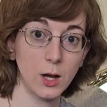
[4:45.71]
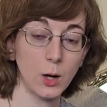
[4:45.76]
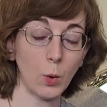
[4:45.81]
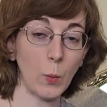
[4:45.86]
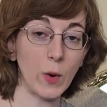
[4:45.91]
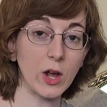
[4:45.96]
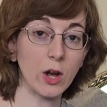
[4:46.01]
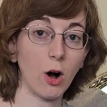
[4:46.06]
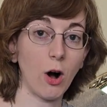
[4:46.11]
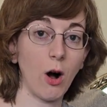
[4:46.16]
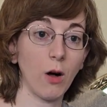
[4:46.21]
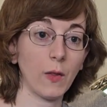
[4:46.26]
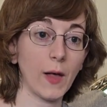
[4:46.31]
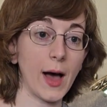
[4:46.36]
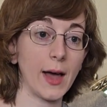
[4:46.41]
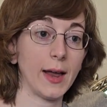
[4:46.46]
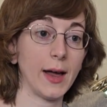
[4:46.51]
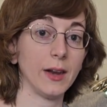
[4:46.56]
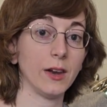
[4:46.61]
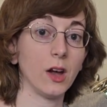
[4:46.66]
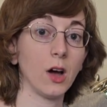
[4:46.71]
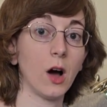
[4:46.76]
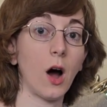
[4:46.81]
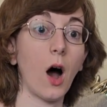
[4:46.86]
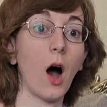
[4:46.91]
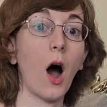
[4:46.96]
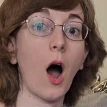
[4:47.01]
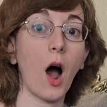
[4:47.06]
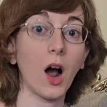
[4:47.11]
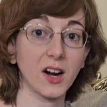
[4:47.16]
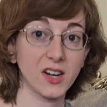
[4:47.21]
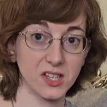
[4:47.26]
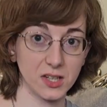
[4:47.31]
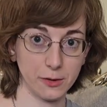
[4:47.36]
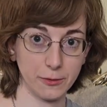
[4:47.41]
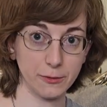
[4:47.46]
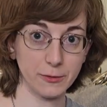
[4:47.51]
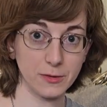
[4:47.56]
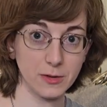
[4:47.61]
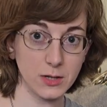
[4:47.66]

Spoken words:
we call that an octave.